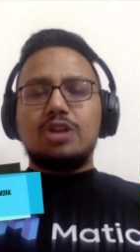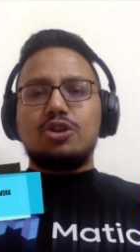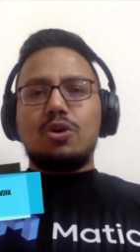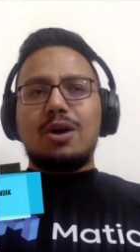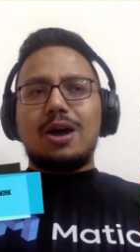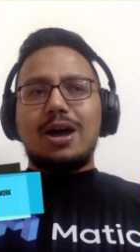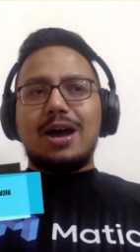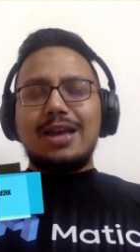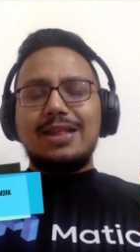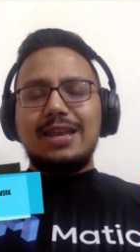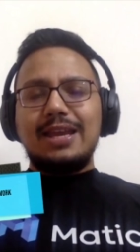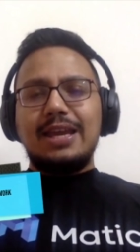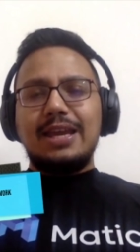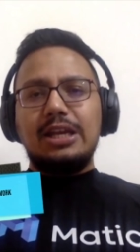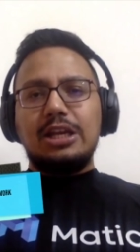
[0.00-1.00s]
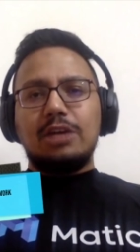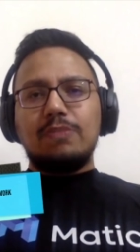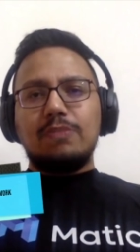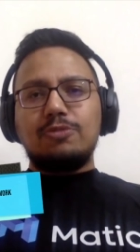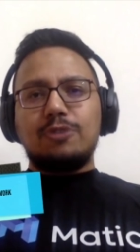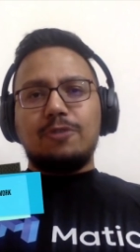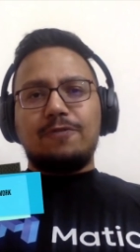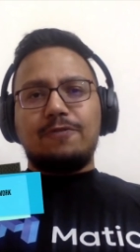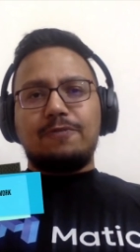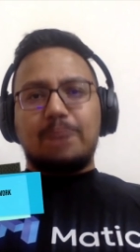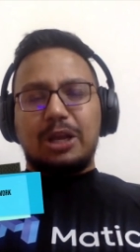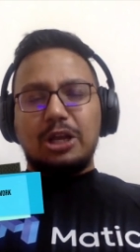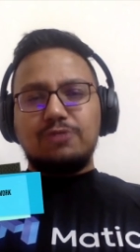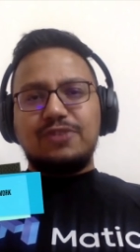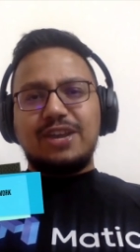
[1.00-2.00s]
So I think in terms of
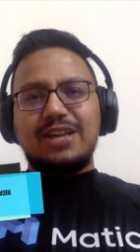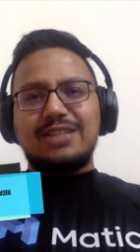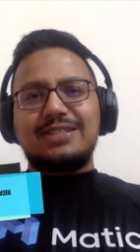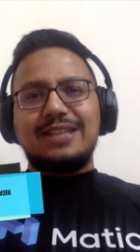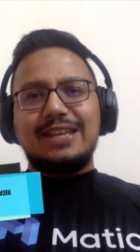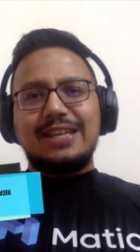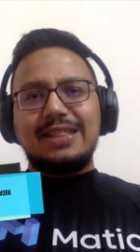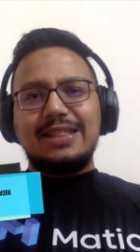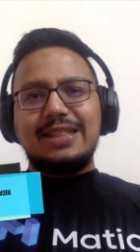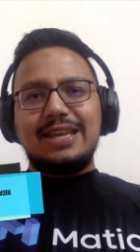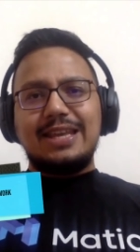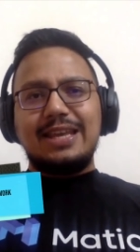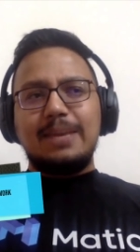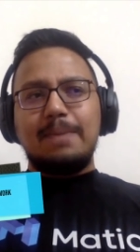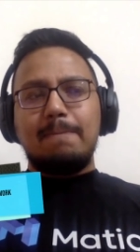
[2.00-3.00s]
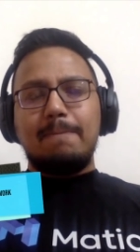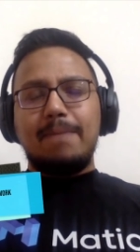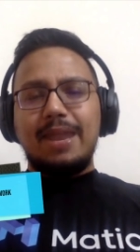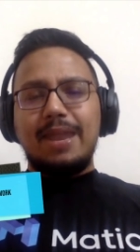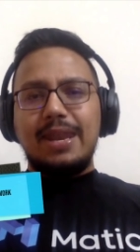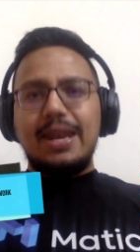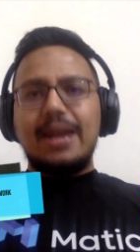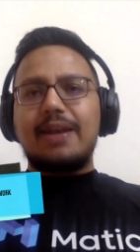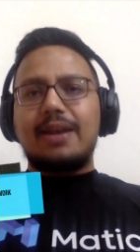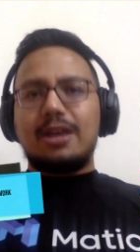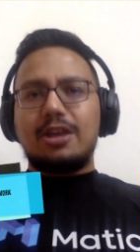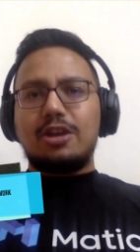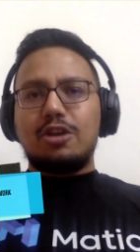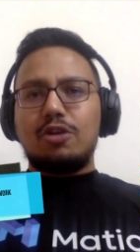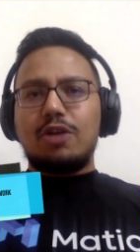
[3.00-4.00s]
because we are still in the mainnet,
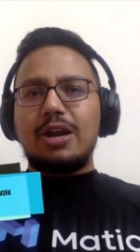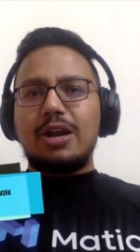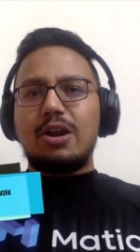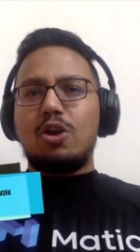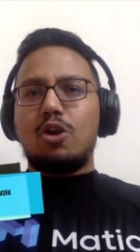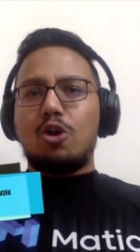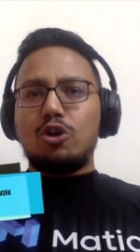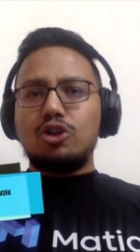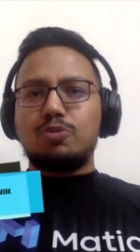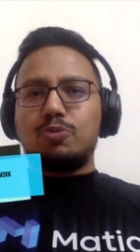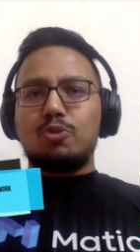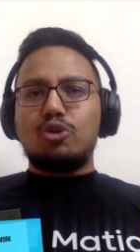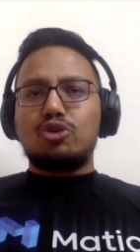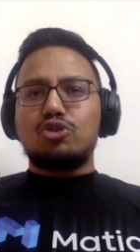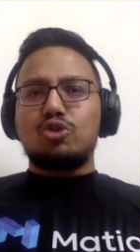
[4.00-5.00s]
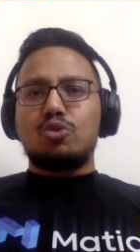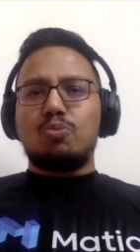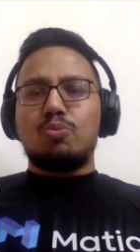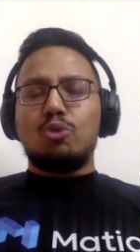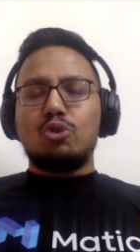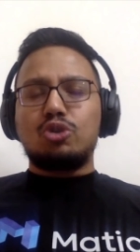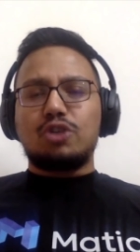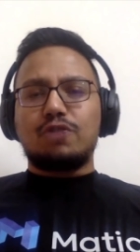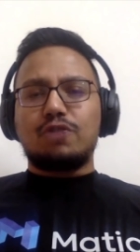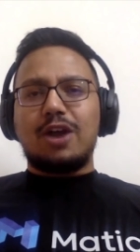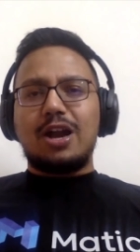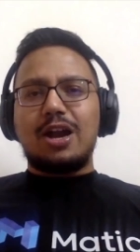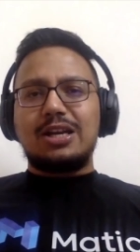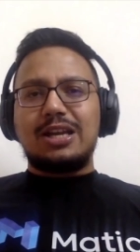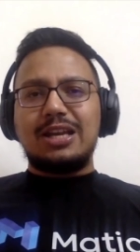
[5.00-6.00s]
you know, kind of launch mode. So most of
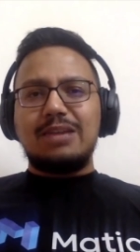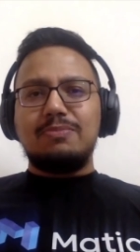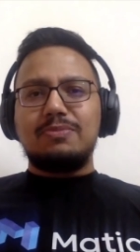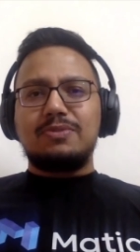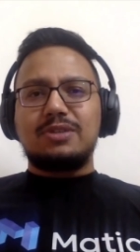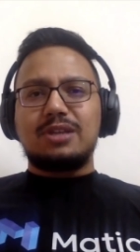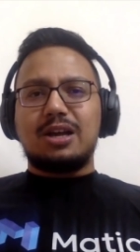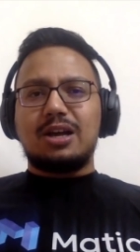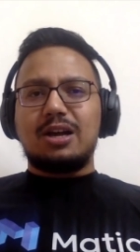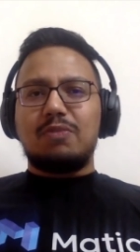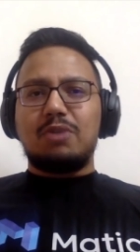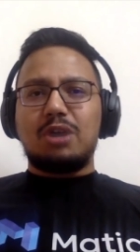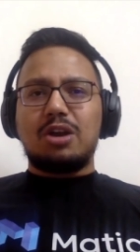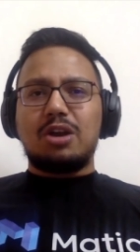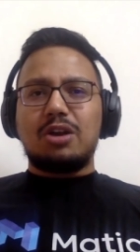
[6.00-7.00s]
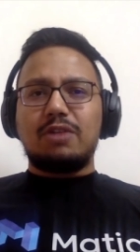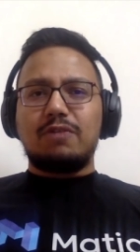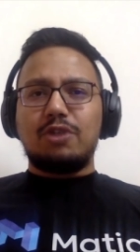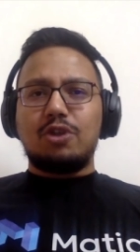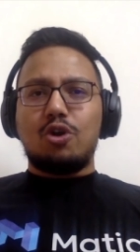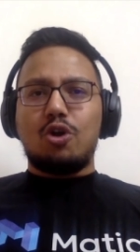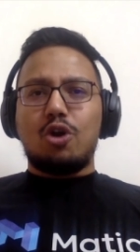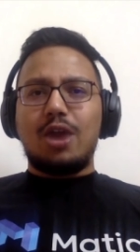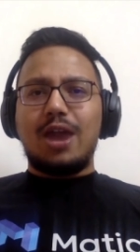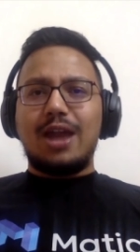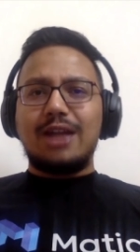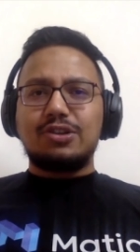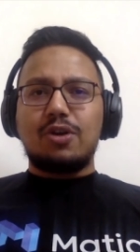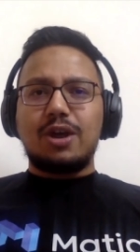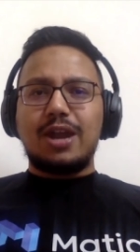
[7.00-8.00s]
our teams uh, were, you know, all
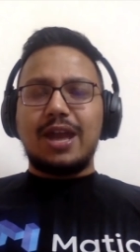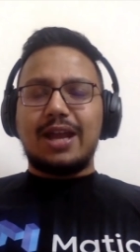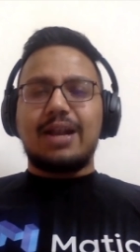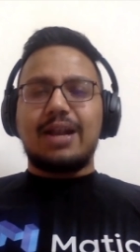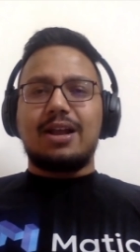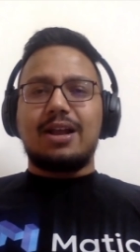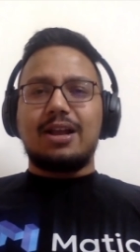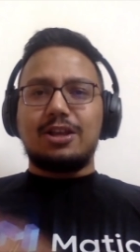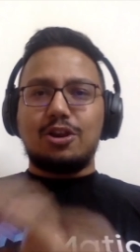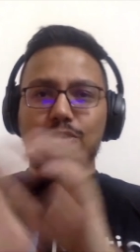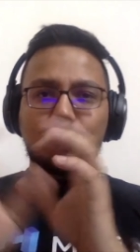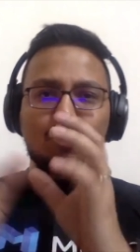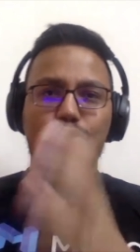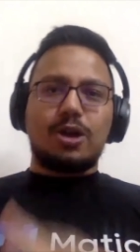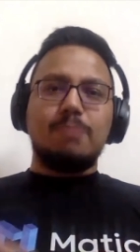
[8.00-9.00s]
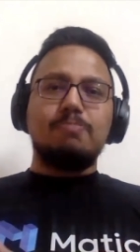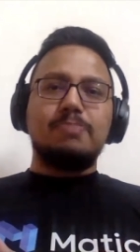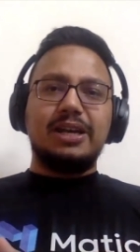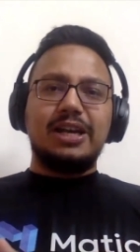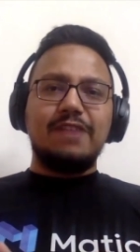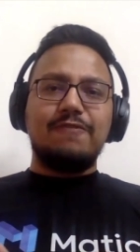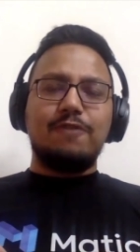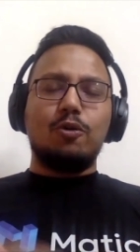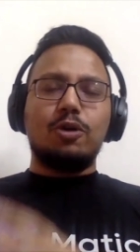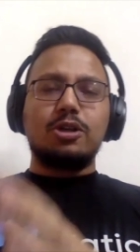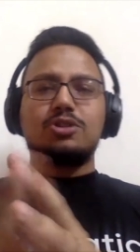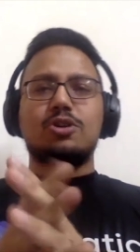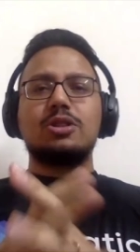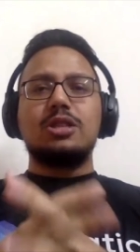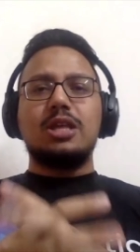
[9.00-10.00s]
hands on deck, you know, completely
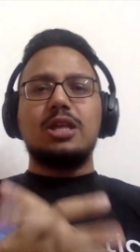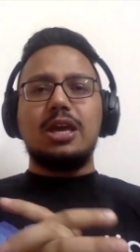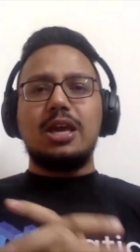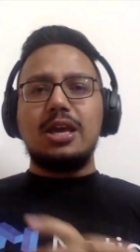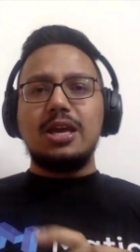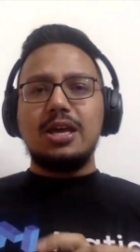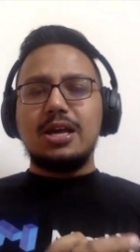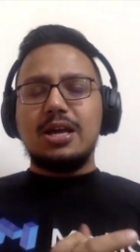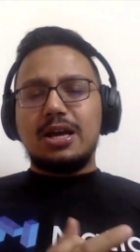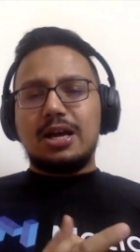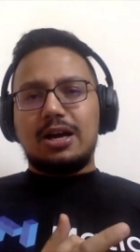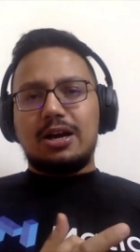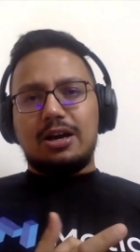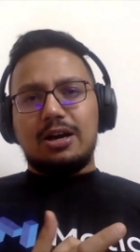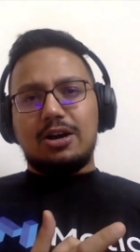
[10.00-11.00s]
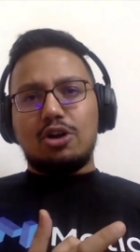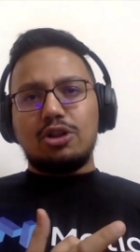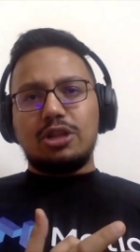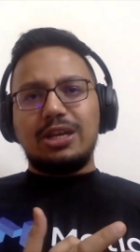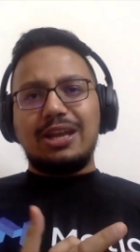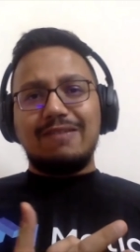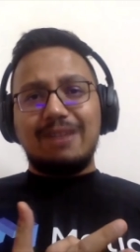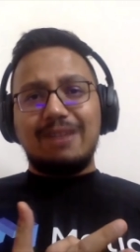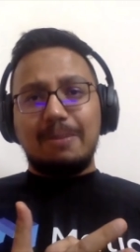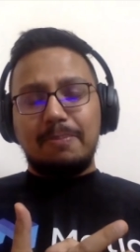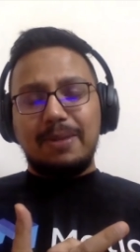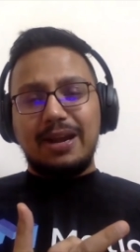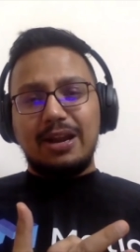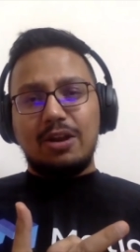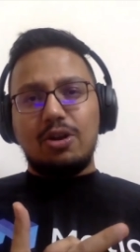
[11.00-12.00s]
focused on the uh, on the
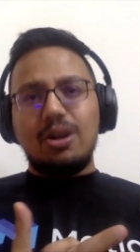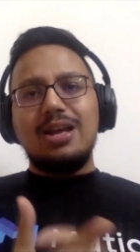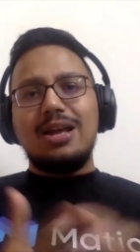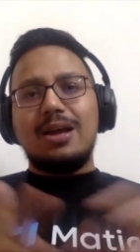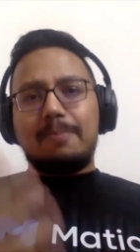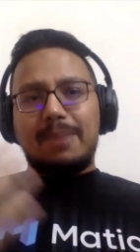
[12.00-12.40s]
development and all.